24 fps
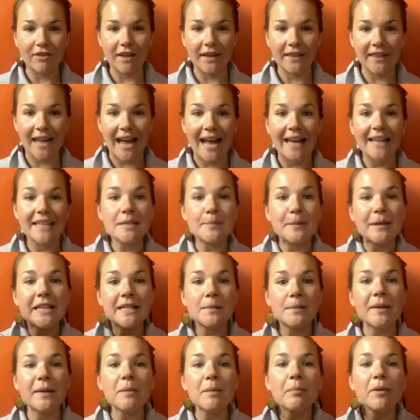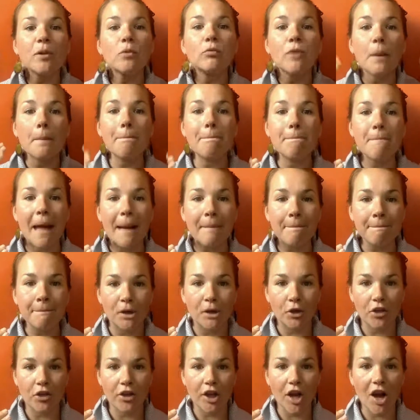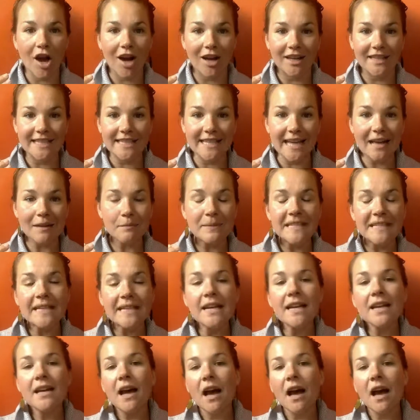like that is because people remember the concepts